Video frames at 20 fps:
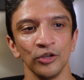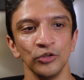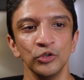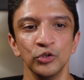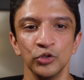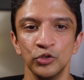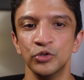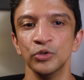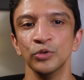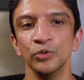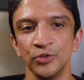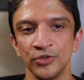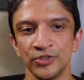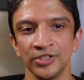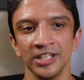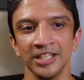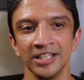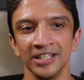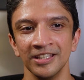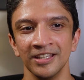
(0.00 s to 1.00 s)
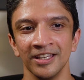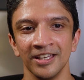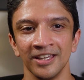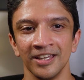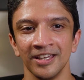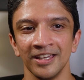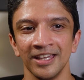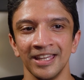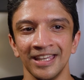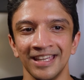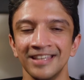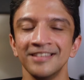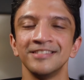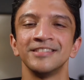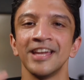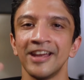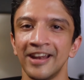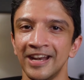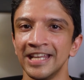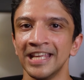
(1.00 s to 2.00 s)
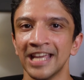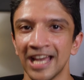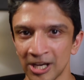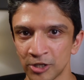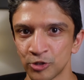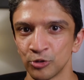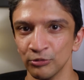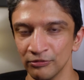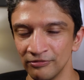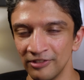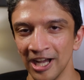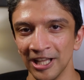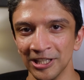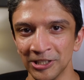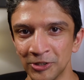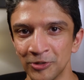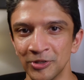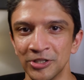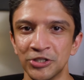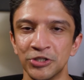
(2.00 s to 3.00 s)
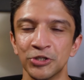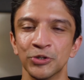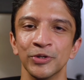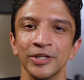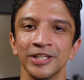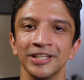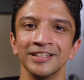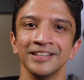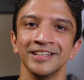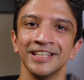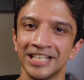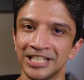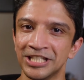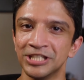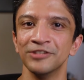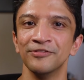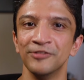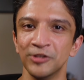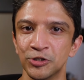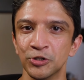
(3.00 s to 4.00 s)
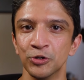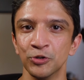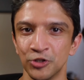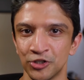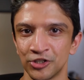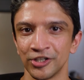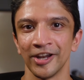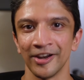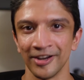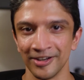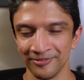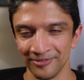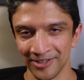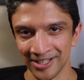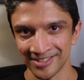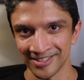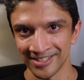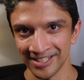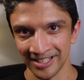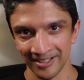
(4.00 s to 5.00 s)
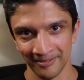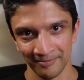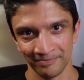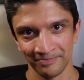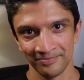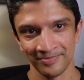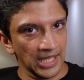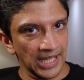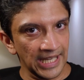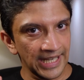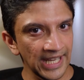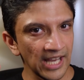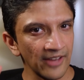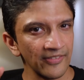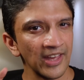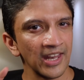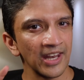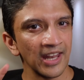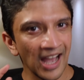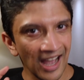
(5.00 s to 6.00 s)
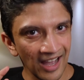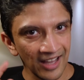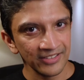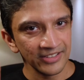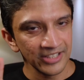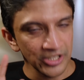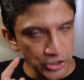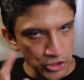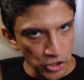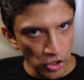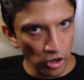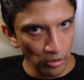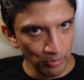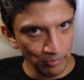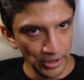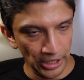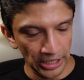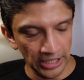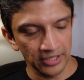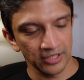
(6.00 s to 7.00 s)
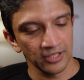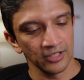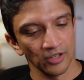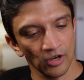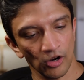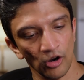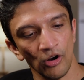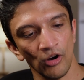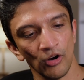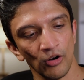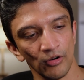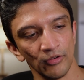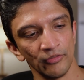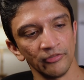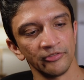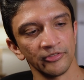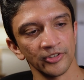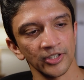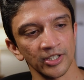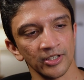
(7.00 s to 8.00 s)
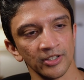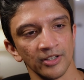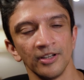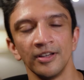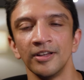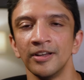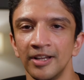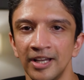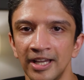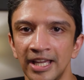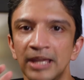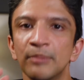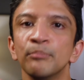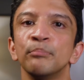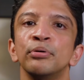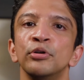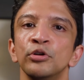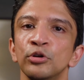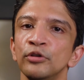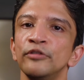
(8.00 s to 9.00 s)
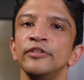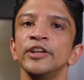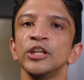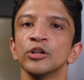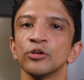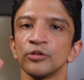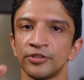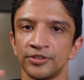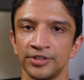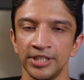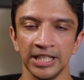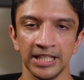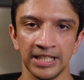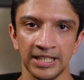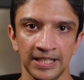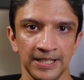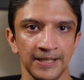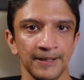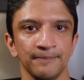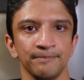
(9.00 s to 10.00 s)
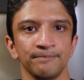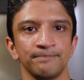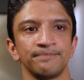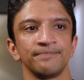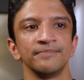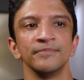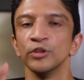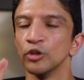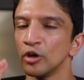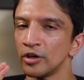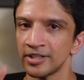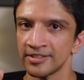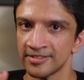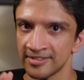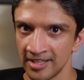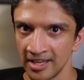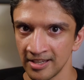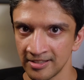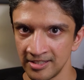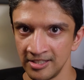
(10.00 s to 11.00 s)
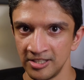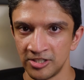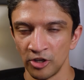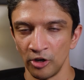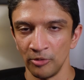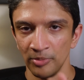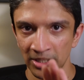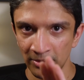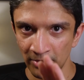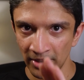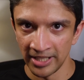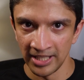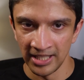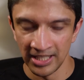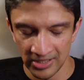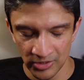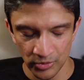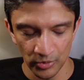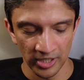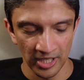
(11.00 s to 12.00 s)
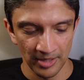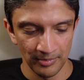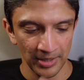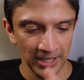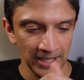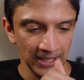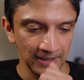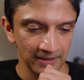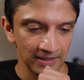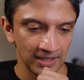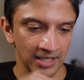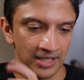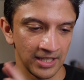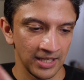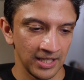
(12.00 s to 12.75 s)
you do see, is there any actual value in doing individual share investing? Now, that other topic of improving your thinking, not a sexy topic, but here's what I mean.